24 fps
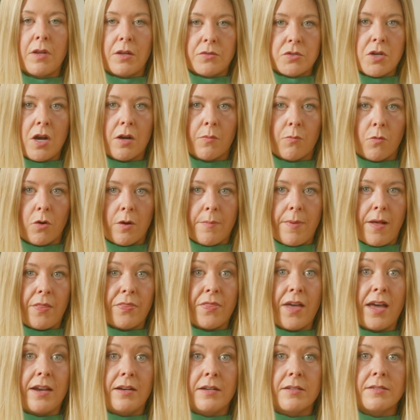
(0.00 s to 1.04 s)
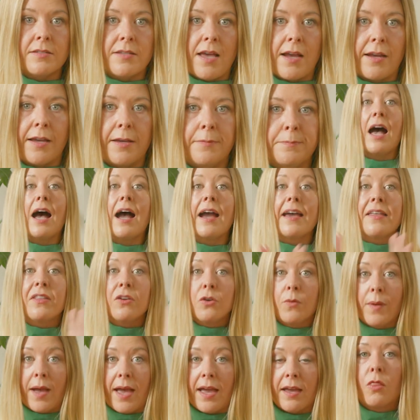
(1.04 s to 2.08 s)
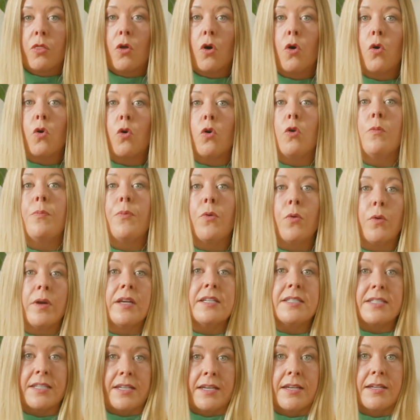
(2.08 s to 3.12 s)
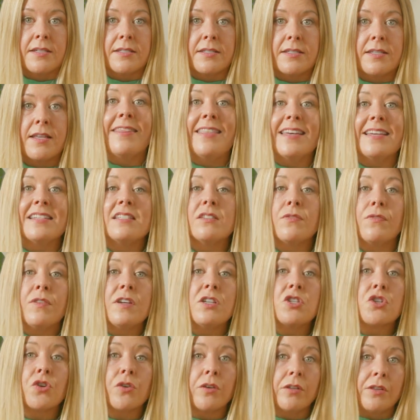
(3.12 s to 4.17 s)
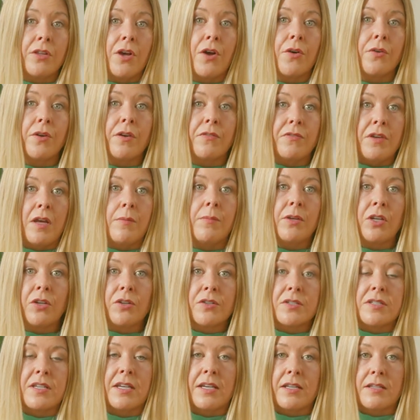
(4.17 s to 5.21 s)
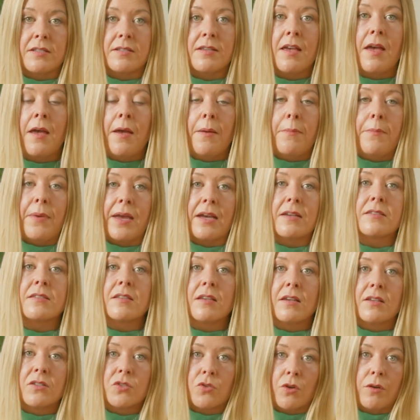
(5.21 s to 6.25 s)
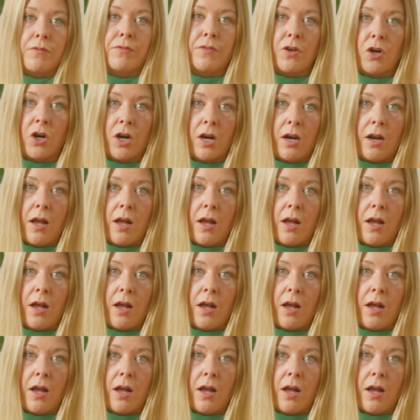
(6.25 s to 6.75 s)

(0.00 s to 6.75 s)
I'll, talk more about that in a second. Either way, the whole point is this feature alone of naming your scenes makes Scrivener